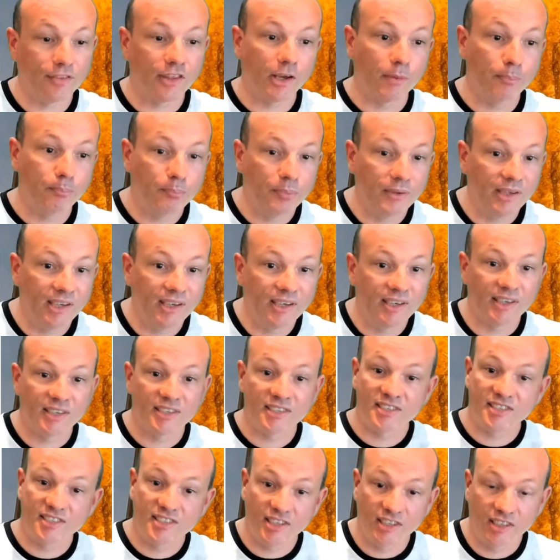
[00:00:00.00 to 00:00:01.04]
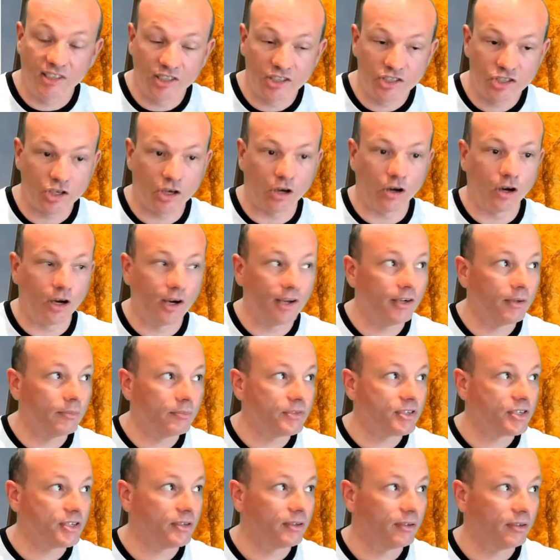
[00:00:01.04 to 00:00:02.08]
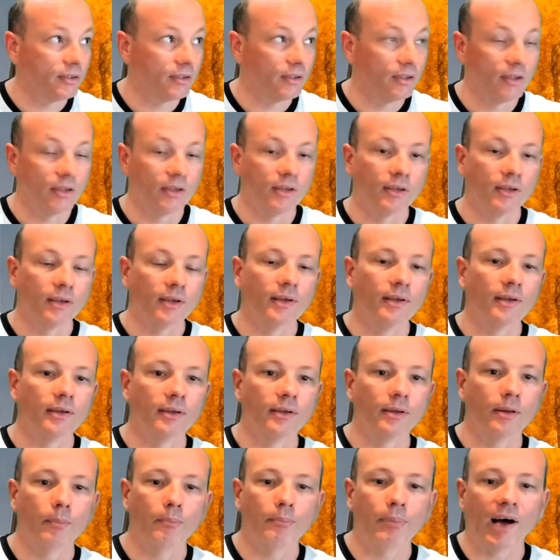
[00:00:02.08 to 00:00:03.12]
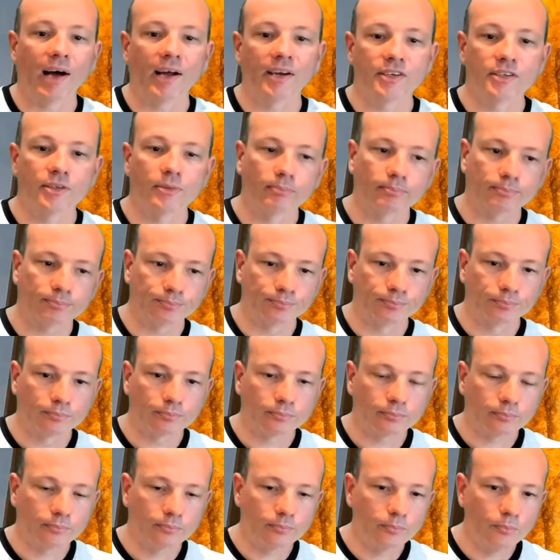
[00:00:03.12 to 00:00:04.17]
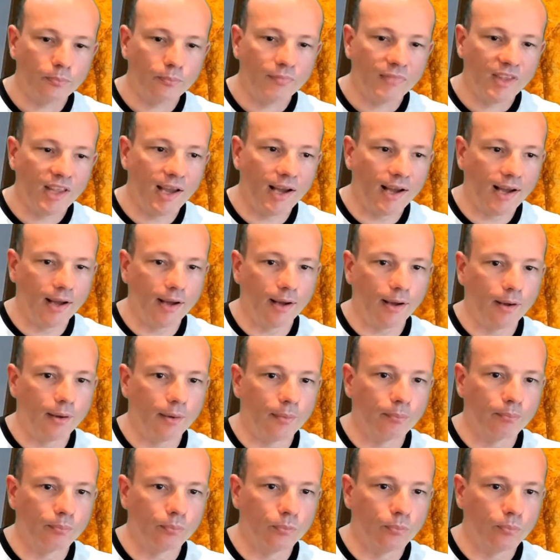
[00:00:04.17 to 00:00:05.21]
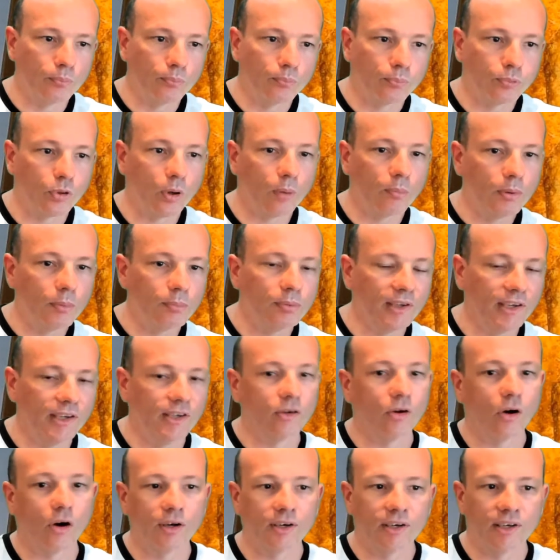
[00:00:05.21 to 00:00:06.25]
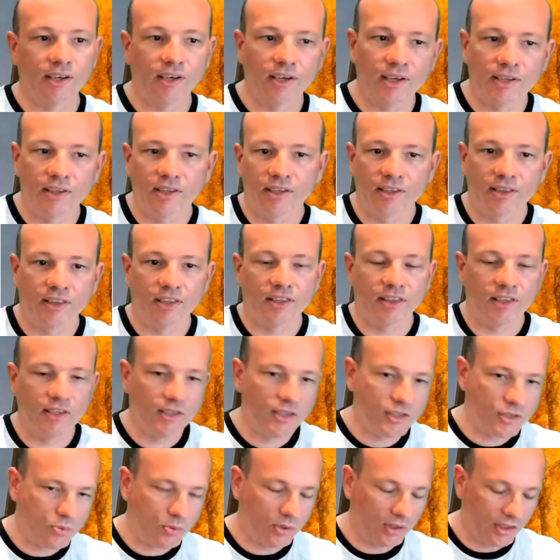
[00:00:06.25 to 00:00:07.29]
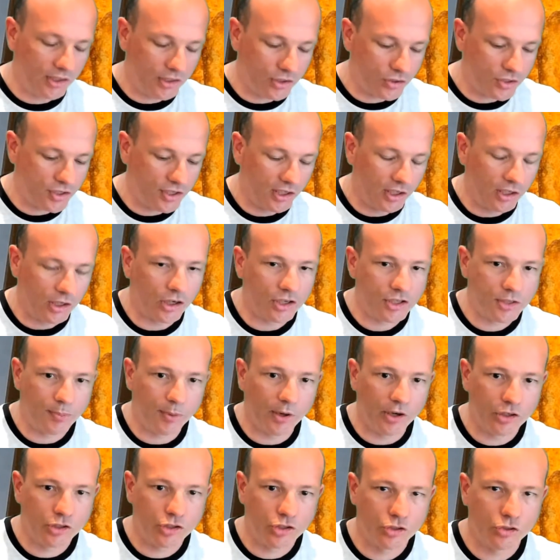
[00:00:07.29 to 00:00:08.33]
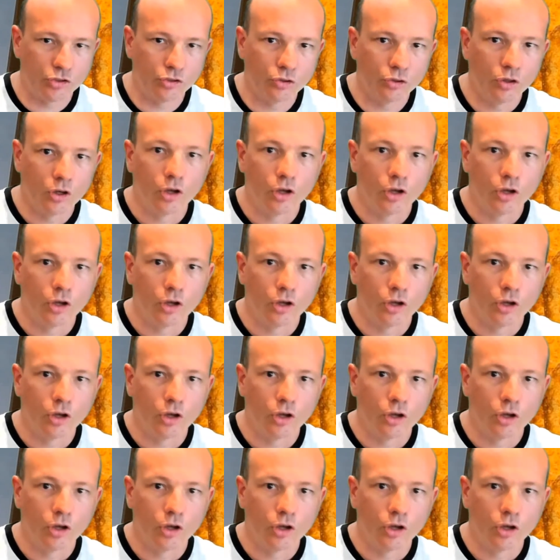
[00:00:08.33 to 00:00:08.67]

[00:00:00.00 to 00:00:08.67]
big signature items, but probably not. And the thing that's really interesting, and I spoke to